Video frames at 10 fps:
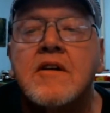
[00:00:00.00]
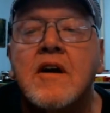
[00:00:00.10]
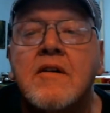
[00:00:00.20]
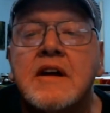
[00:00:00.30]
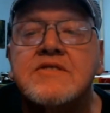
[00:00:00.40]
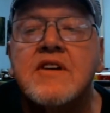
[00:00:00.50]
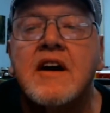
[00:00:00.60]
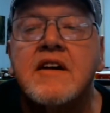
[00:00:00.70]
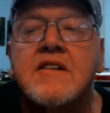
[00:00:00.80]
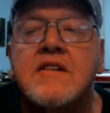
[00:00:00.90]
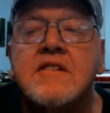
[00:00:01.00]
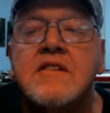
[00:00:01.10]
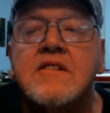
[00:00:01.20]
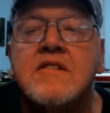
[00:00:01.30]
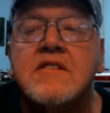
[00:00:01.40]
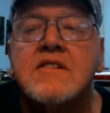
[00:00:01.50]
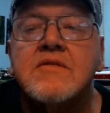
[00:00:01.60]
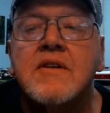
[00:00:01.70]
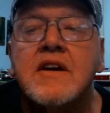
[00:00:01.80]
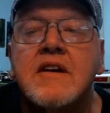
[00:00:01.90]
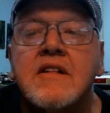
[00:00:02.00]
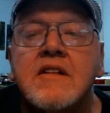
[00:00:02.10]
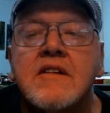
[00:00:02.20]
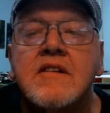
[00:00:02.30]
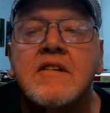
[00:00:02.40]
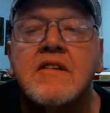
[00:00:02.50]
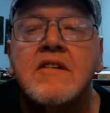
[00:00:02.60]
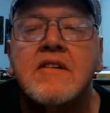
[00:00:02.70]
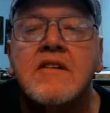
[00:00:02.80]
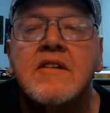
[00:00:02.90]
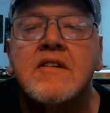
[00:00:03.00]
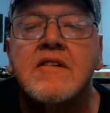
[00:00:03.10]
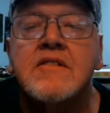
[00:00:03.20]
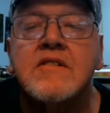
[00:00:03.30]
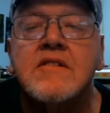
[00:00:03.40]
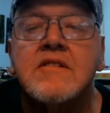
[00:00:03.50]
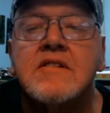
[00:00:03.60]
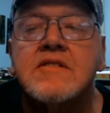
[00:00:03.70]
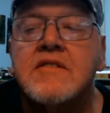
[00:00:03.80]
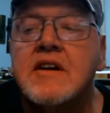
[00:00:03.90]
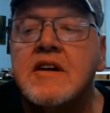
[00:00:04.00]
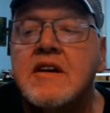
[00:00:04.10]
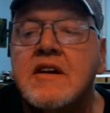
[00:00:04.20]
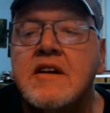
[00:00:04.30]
Or no, that's not how you do it. You do it this way. Do it this way.